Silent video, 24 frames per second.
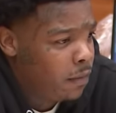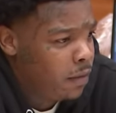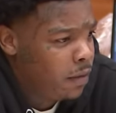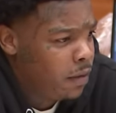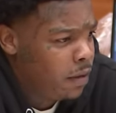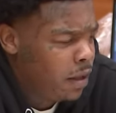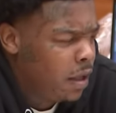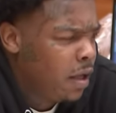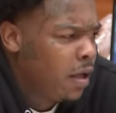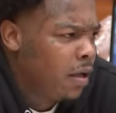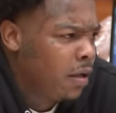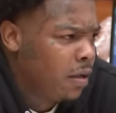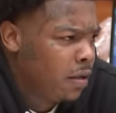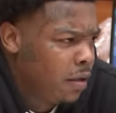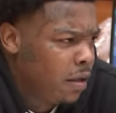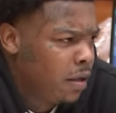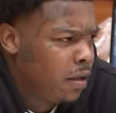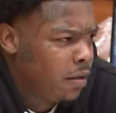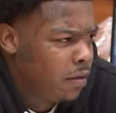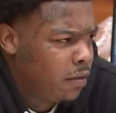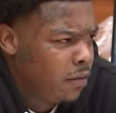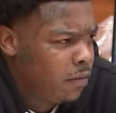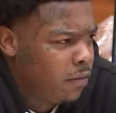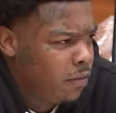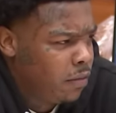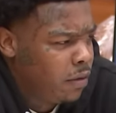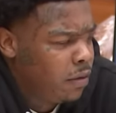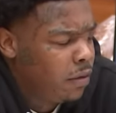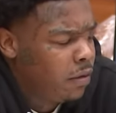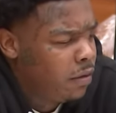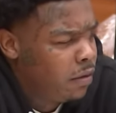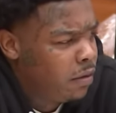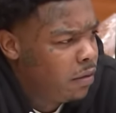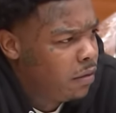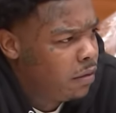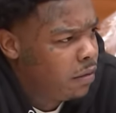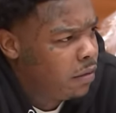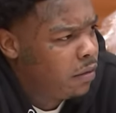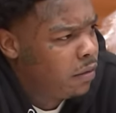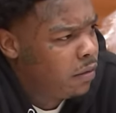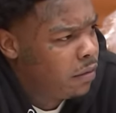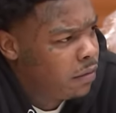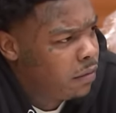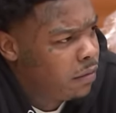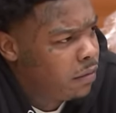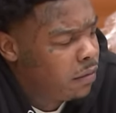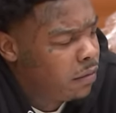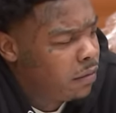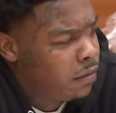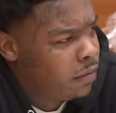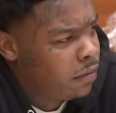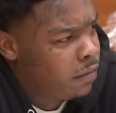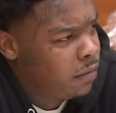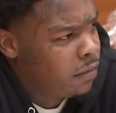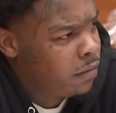Yeah, I know Bean. Do